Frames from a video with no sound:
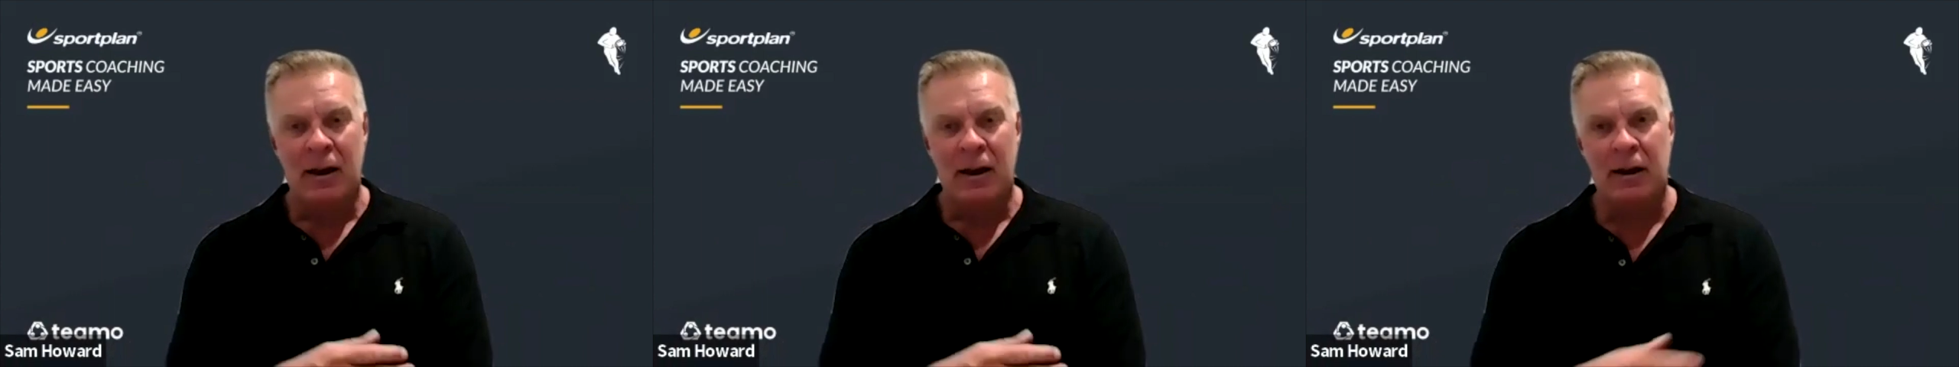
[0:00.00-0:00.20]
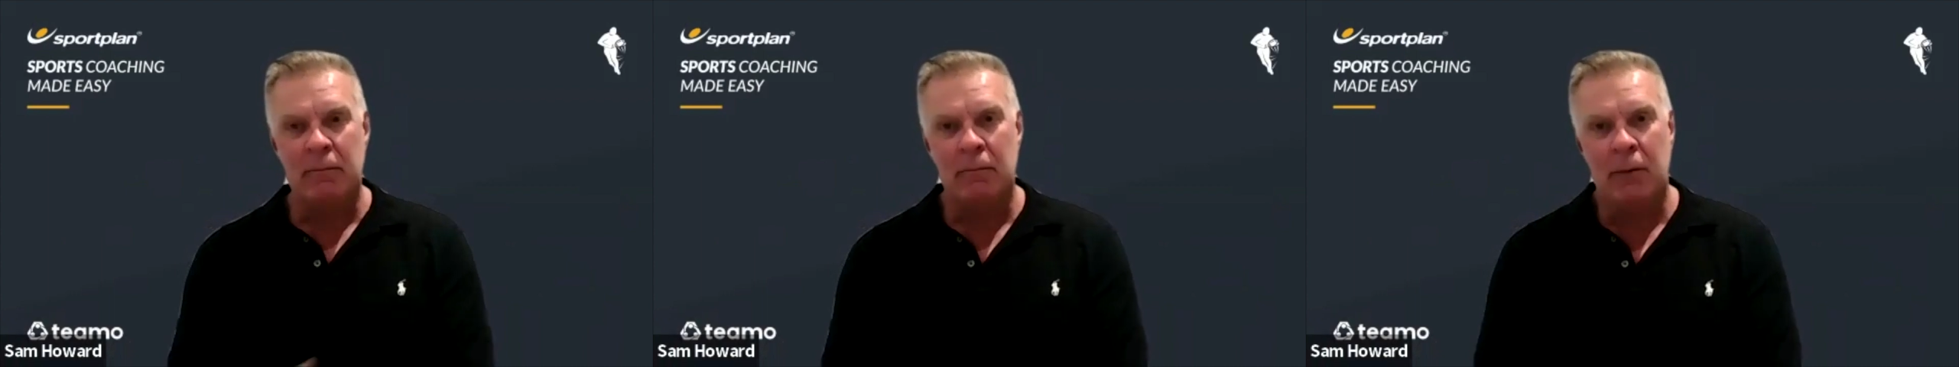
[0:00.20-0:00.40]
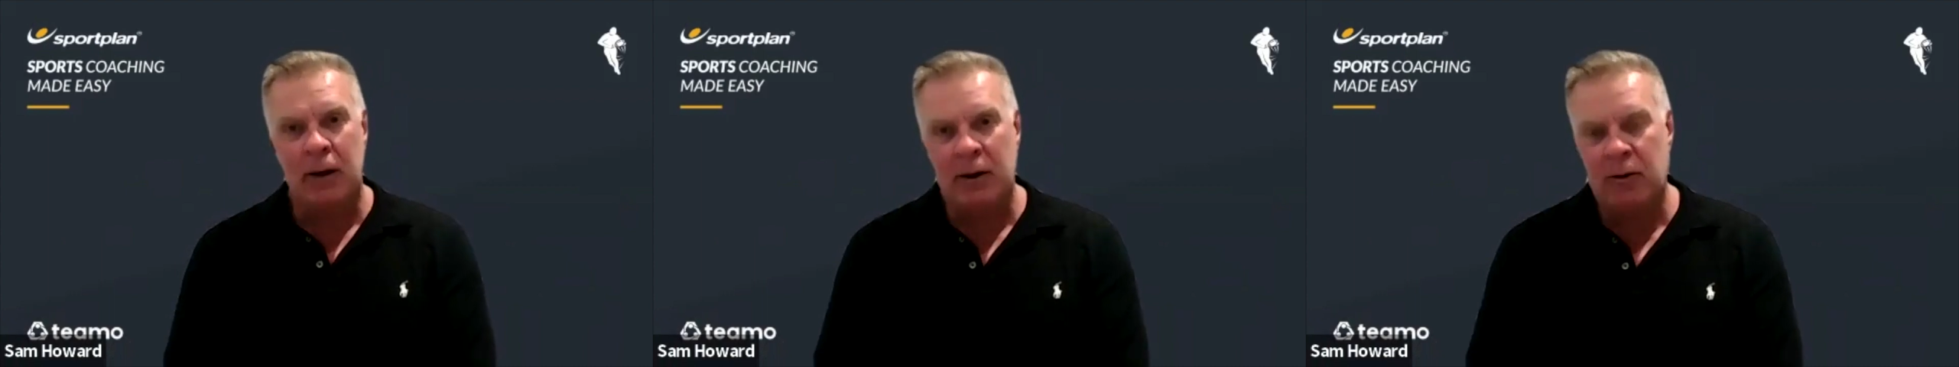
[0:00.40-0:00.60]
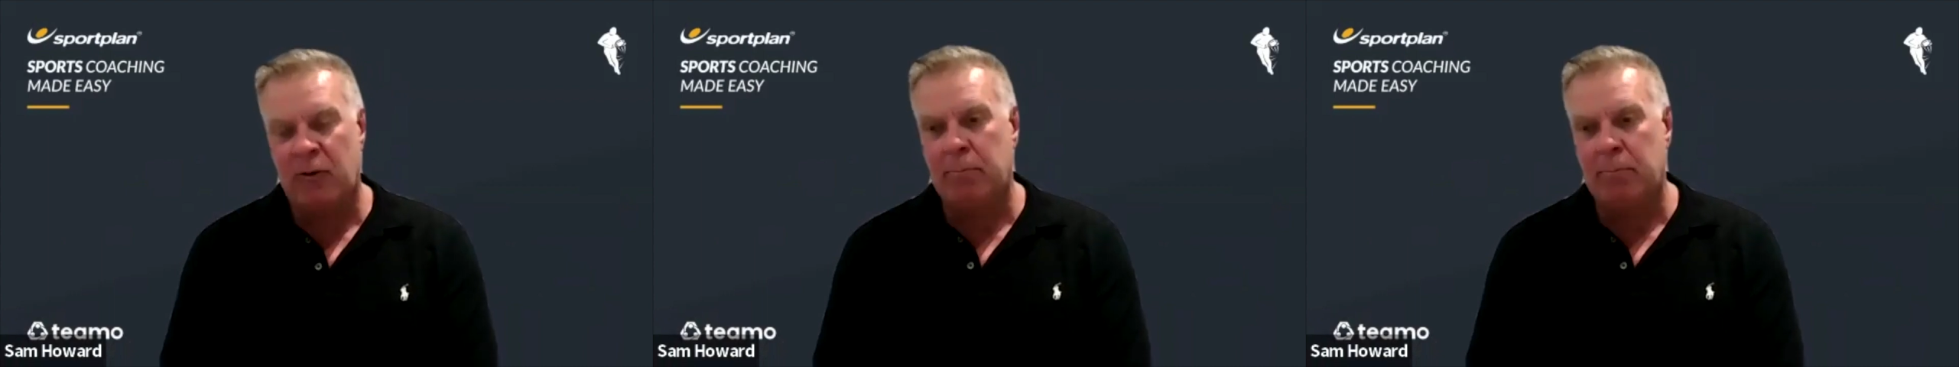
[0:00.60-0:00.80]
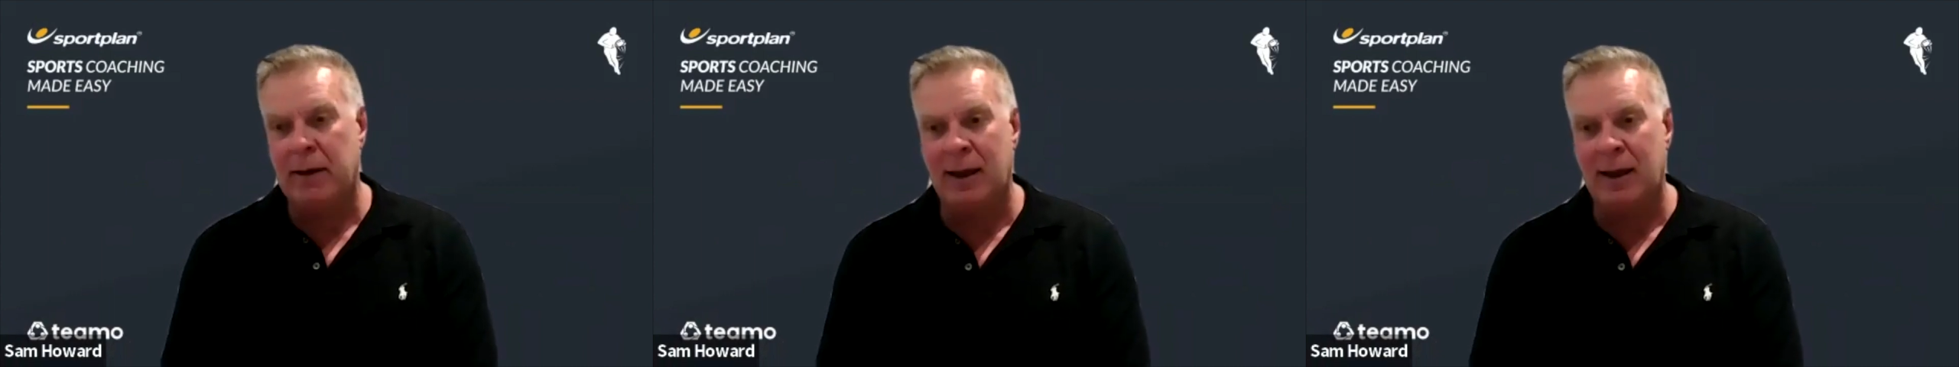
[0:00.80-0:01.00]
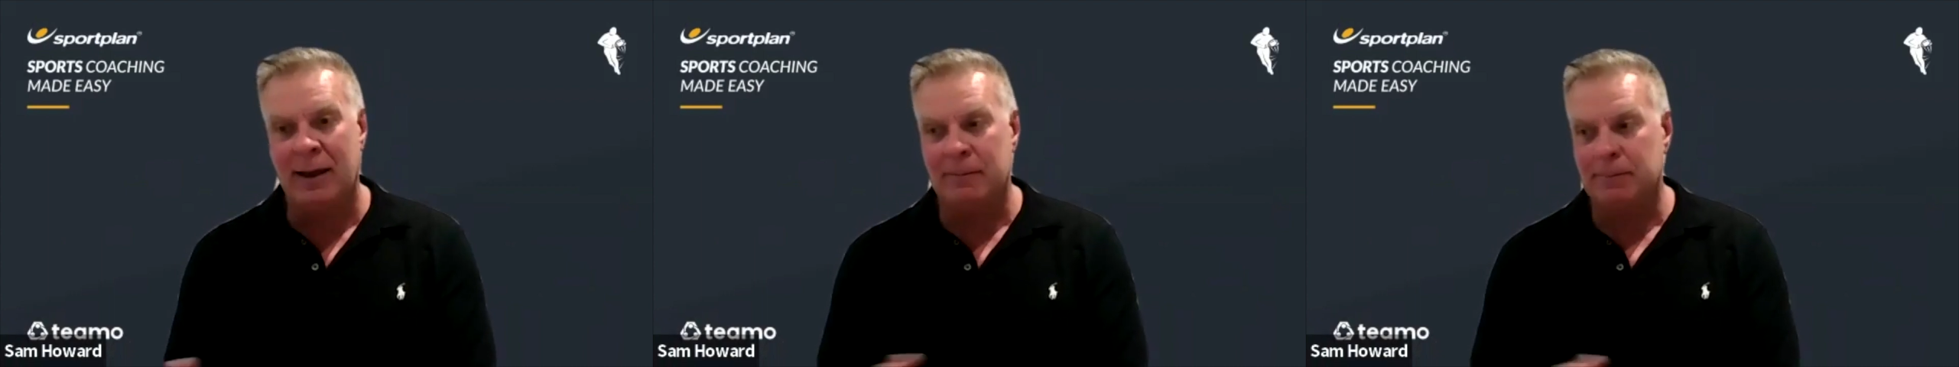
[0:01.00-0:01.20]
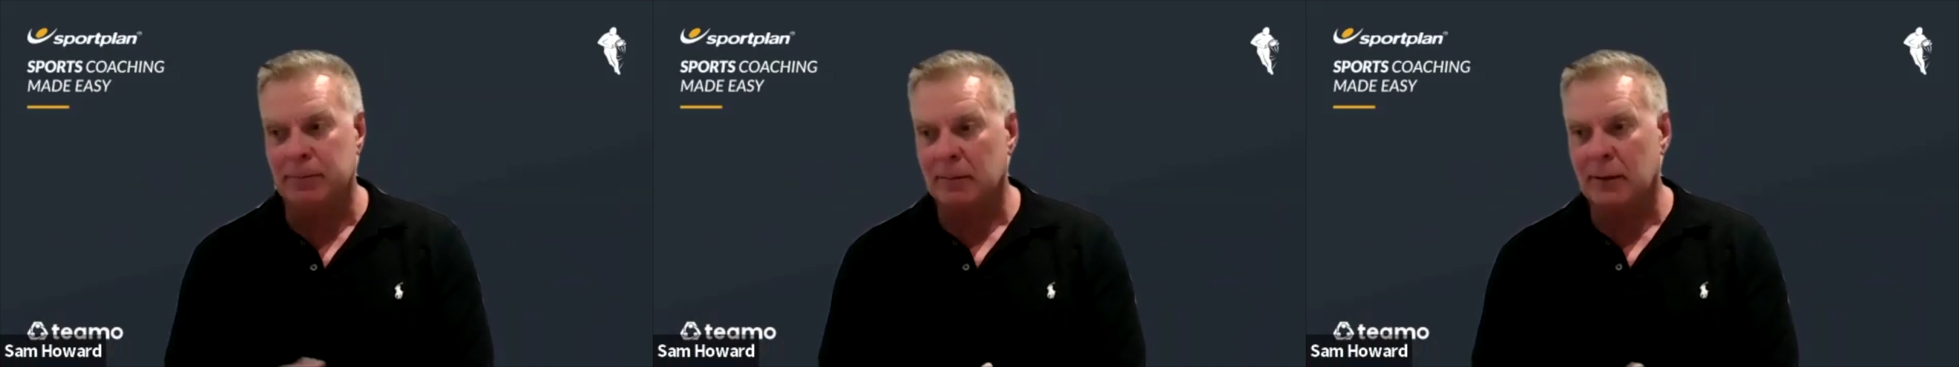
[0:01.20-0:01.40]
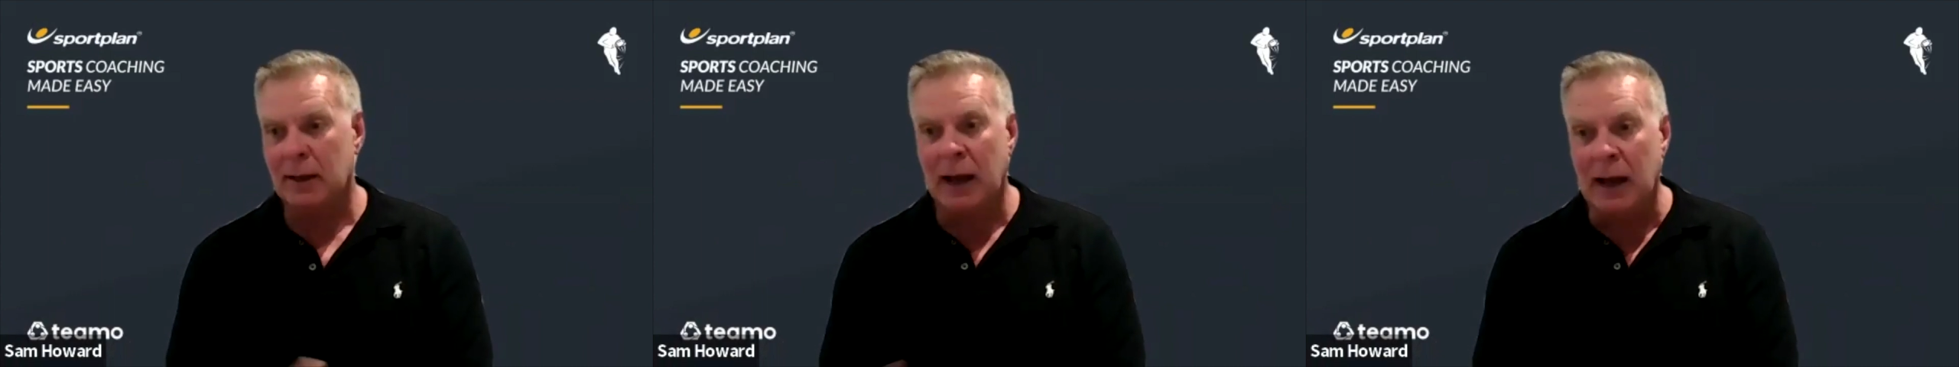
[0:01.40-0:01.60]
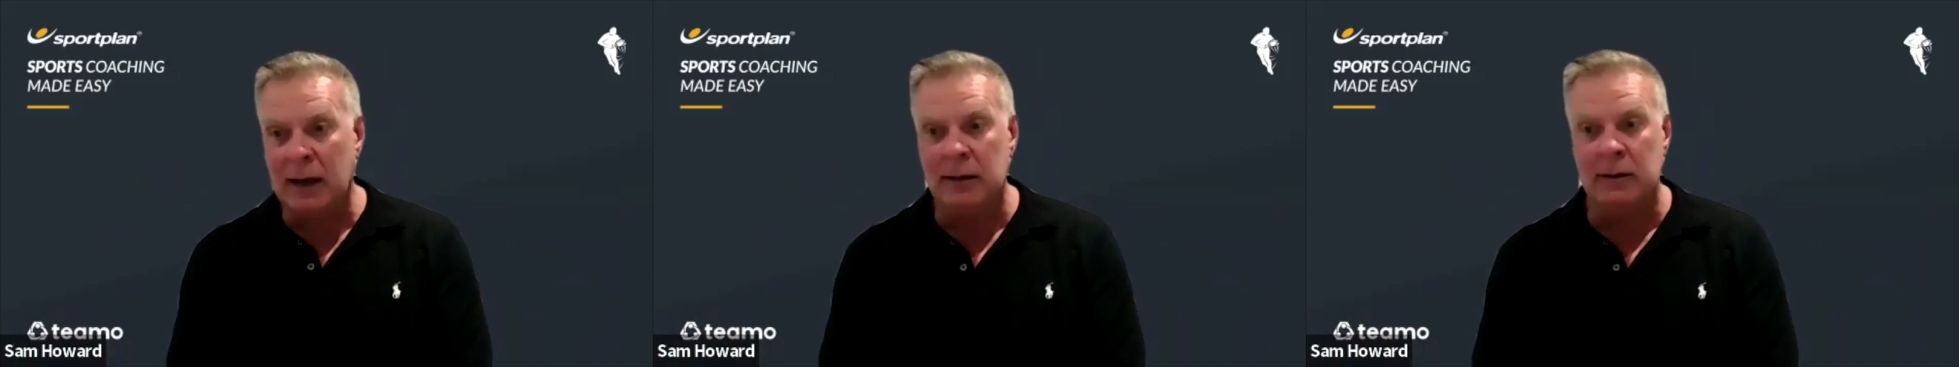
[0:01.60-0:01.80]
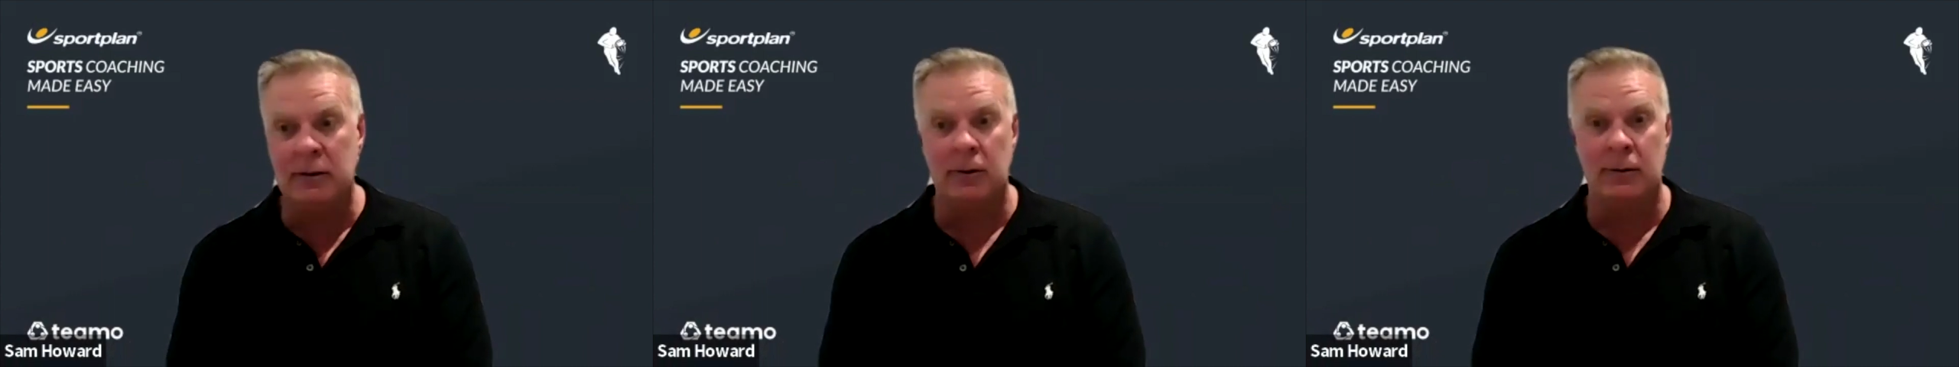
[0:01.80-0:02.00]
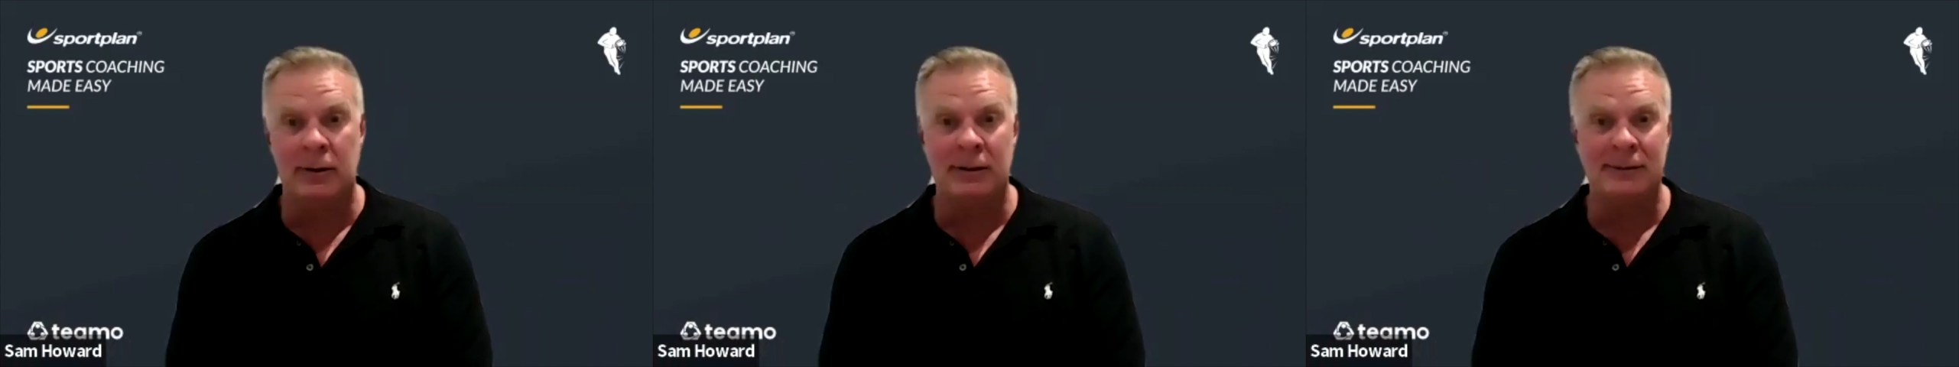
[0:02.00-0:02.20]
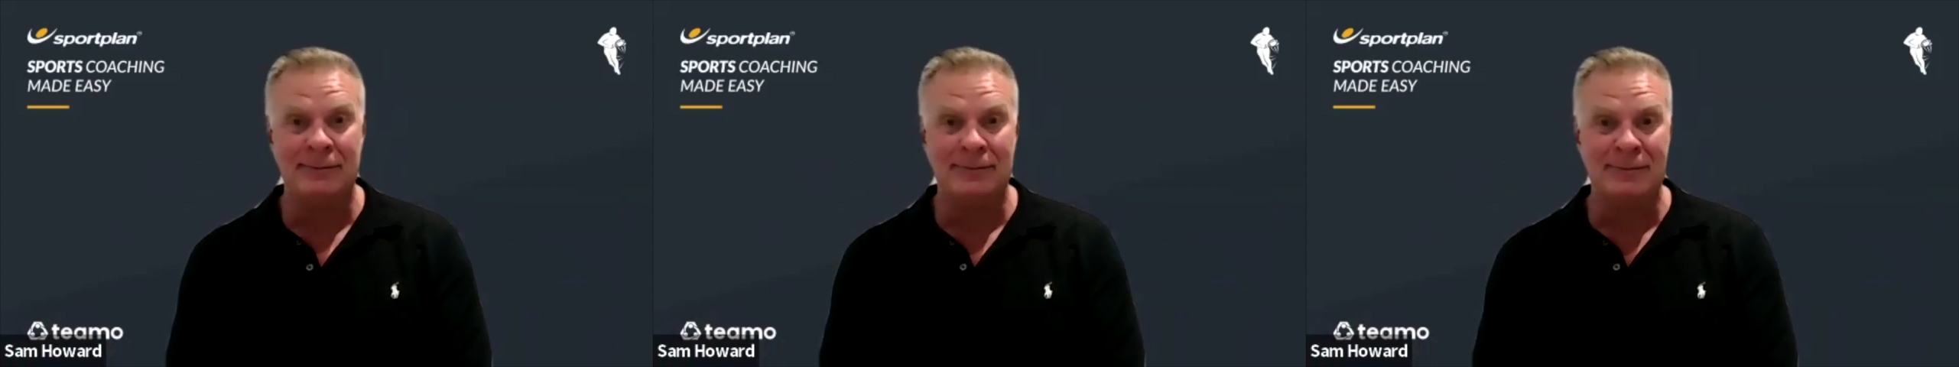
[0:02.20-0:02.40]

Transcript: And it might just be, how you doing?